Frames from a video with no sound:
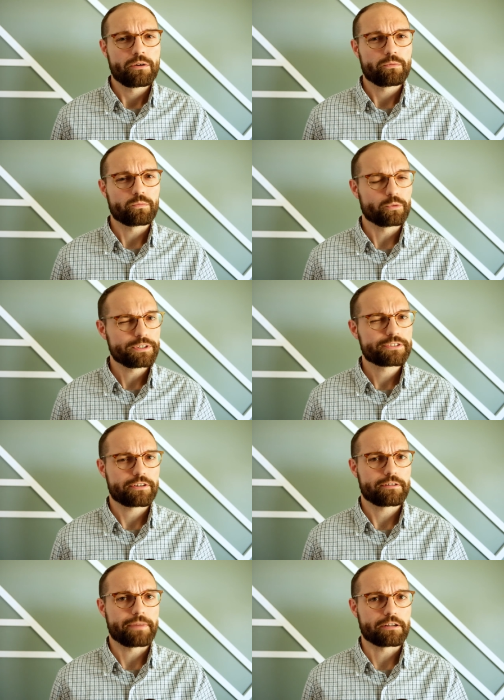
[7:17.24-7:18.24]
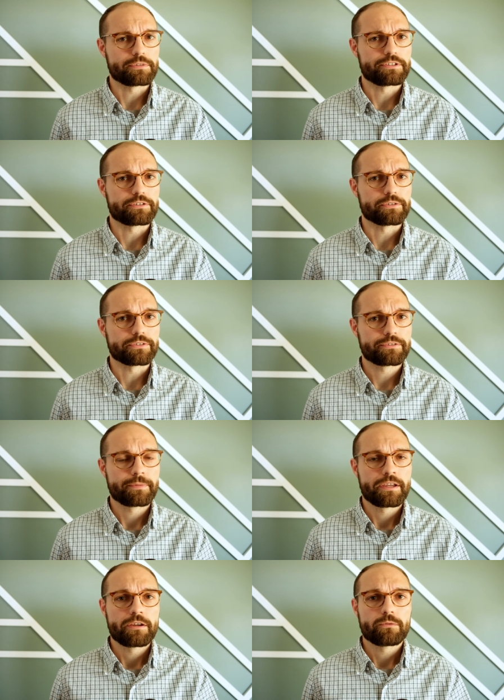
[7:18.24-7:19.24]
When we started Mitomaterials,
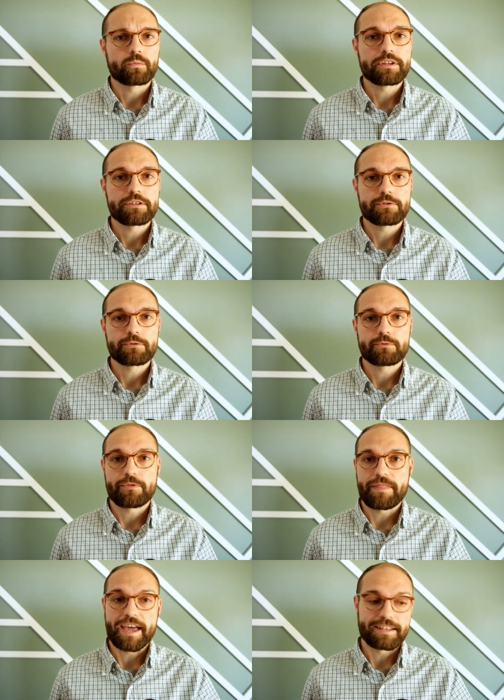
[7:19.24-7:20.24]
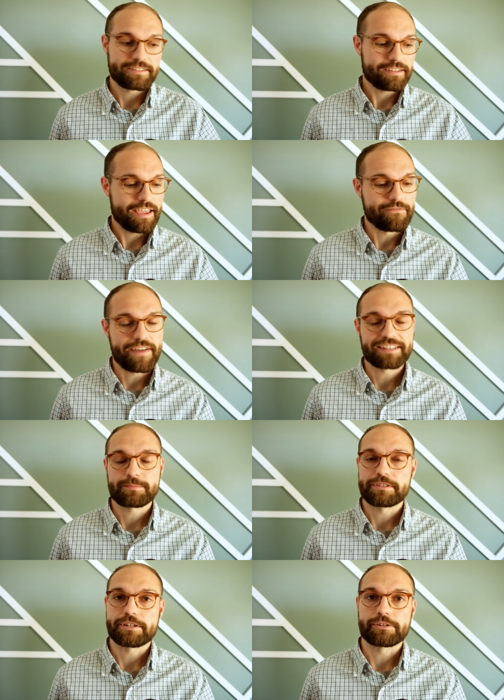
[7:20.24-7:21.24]
we knew that advanced
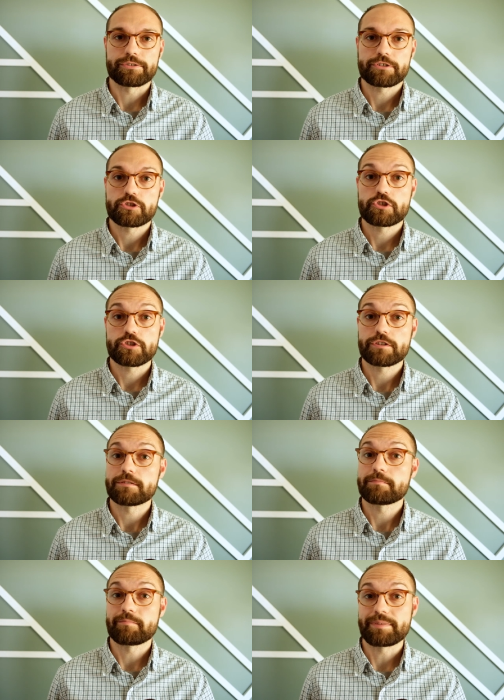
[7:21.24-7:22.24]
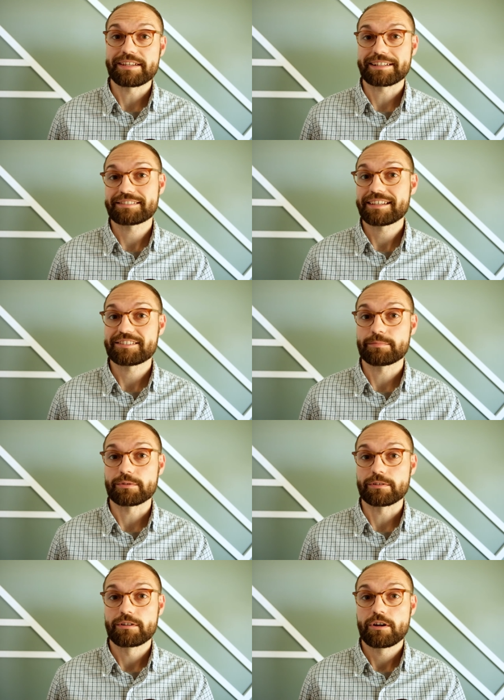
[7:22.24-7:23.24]
materials shouldn't be
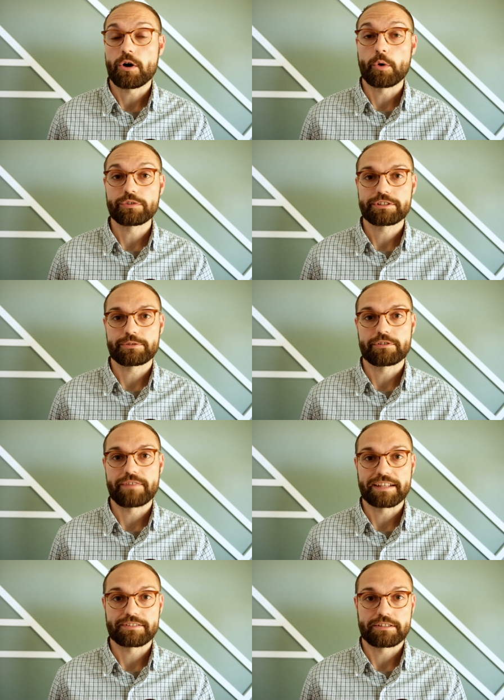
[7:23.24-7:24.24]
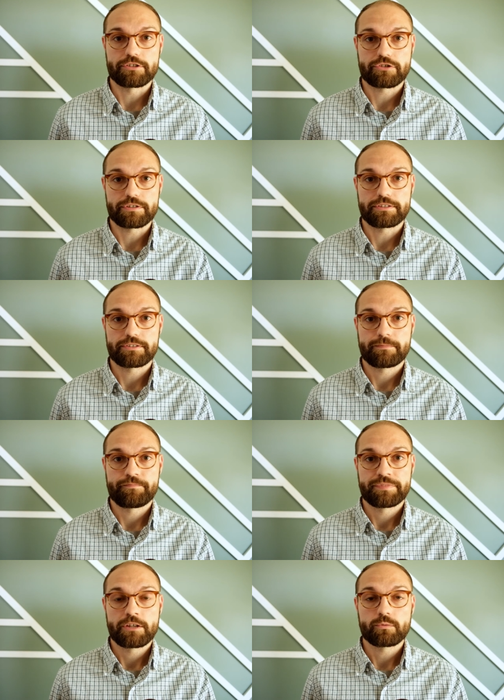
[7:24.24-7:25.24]
accessible only to advanced industries.
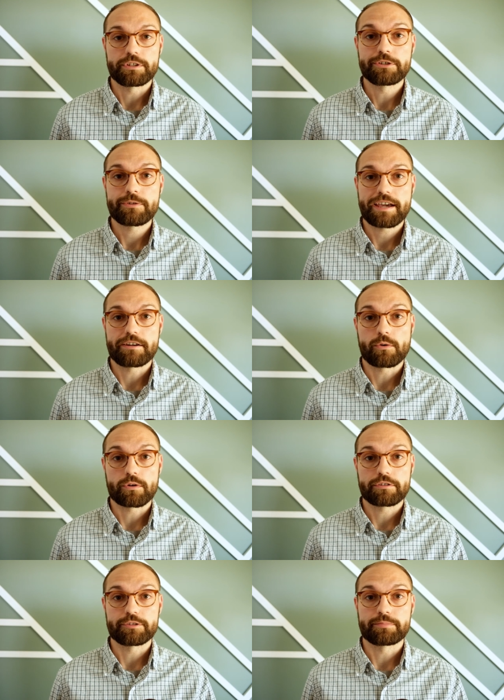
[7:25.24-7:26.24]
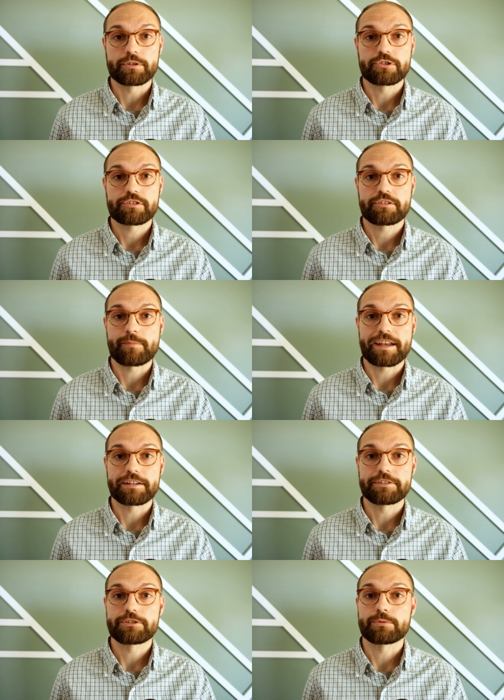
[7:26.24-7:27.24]
We knew that in order to push
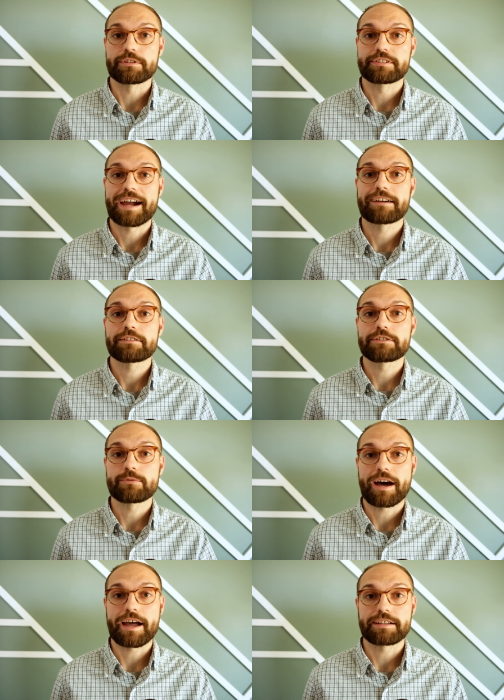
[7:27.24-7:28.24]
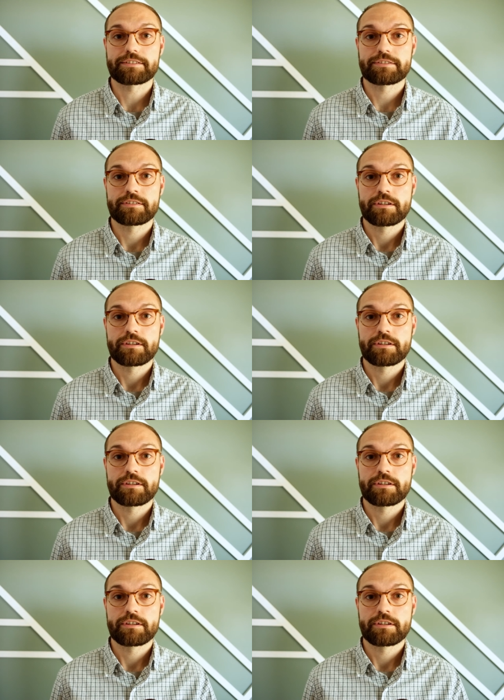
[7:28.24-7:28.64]
humanity to entirely new heights,